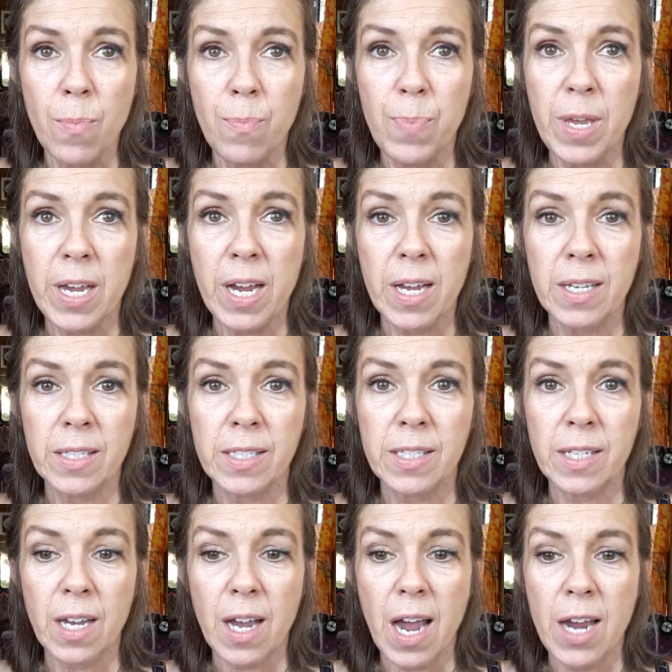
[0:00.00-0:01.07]
because
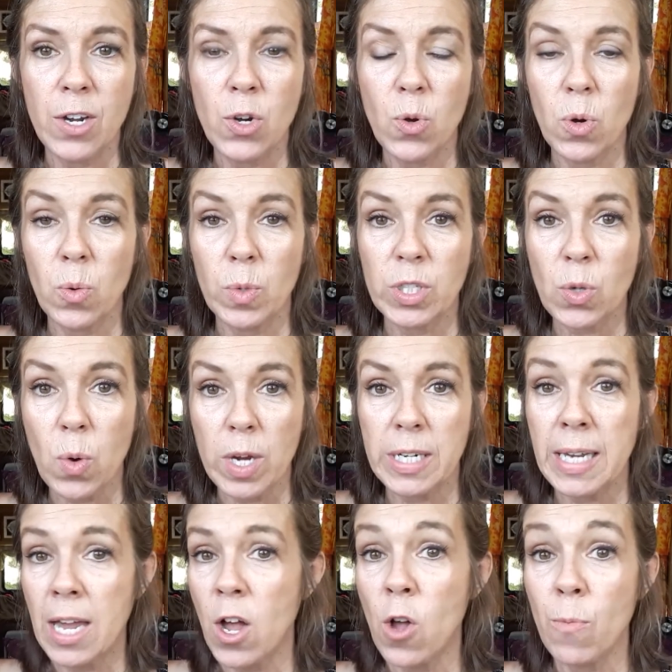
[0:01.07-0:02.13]
I knew it was going to
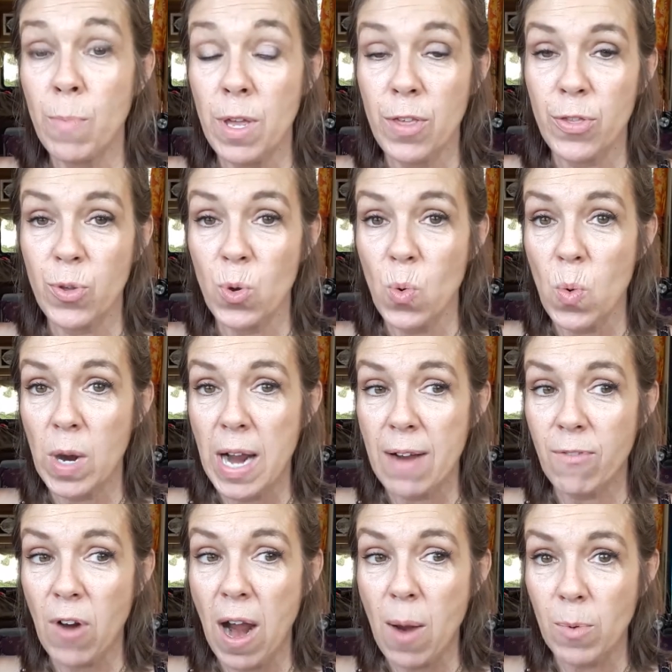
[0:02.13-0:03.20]
help me through
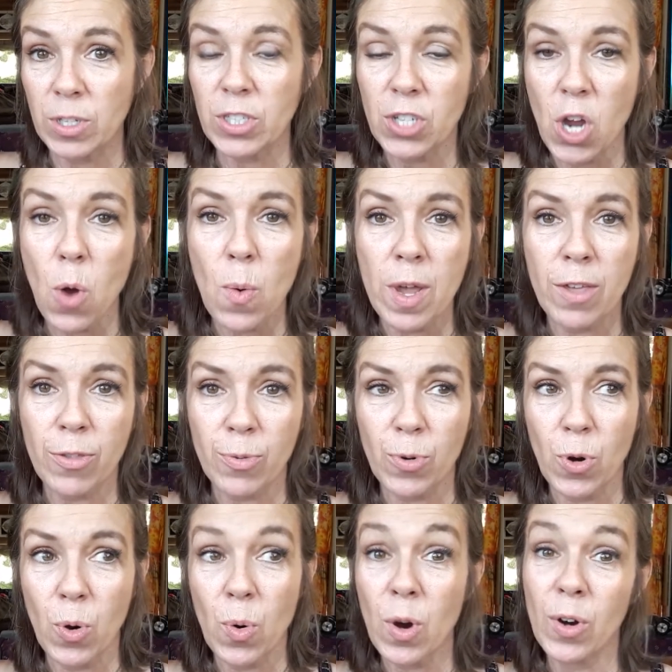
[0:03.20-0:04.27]
whatever I was going
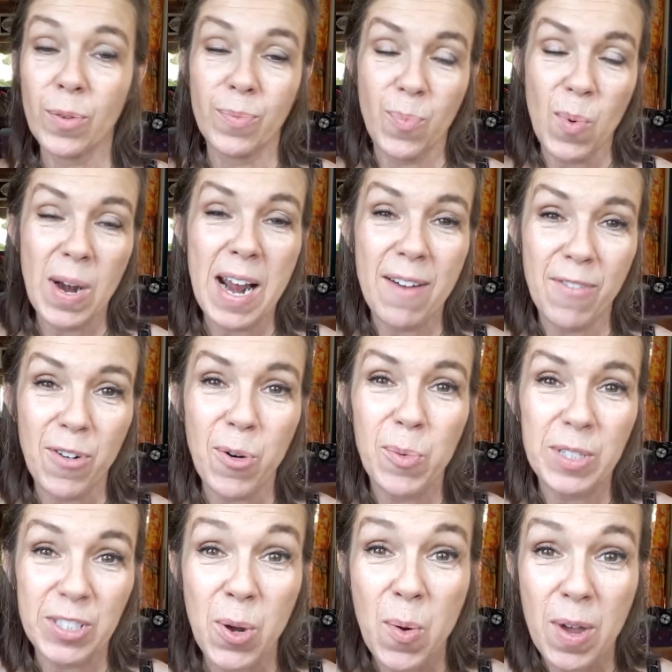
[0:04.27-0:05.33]
through or whatever
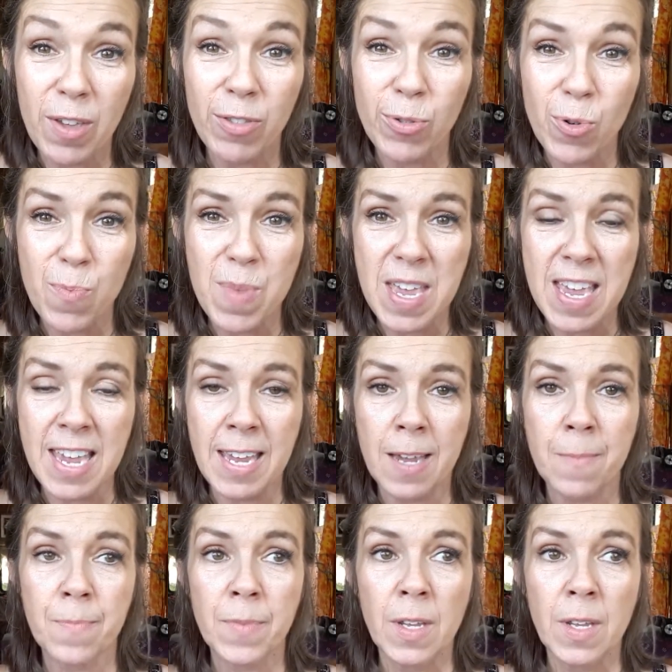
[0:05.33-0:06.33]
was going through me.